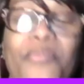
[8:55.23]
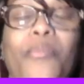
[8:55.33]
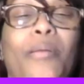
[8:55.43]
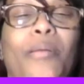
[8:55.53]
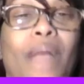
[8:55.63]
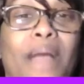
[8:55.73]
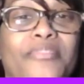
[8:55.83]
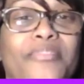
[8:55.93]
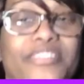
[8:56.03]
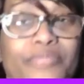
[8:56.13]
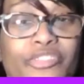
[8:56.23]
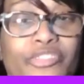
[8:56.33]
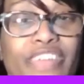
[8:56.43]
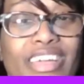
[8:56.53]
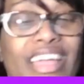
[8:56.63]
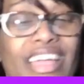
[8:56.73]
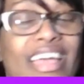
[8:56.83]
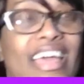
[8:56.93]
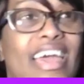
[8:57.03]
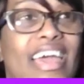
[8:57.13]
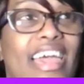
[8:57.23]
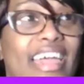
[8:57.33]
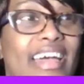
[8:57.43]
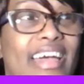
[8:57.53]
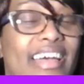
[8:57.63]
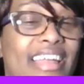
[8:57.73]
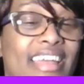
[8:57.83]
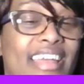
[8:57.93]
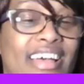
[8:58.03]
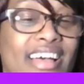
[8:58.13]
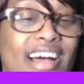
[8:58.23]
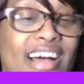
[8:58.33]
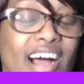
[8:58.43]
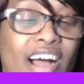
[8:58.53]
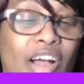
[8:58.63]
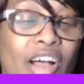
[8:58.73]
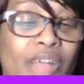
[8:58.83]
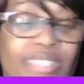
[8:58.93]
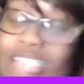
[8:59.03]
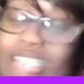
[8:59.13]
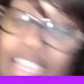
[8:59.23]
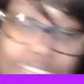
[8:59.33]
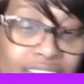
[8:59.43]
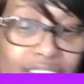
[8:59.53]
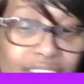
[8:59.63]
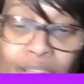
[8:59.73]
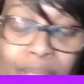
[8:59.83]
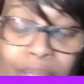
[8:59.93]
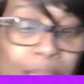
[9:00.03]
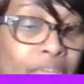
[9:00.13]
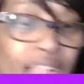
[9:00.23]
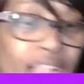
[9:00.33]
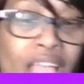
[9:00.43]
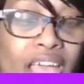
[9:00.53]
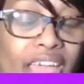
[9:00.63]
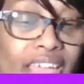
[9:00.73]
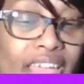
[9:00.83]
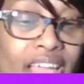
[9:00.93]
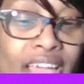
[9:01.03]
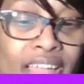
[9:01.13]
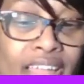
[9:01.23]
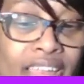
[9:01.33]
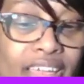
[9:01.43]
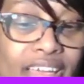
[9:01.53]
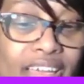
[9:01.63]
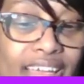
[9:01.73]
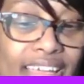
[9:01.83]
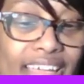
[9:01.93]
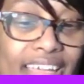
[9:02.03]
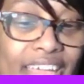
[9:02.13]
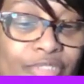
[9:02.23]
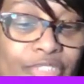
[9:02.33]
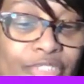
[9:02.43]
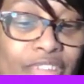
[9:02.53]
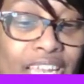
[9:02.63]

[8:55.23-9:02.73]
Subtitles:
mom was moving, and she stayed in a little apartment, and it was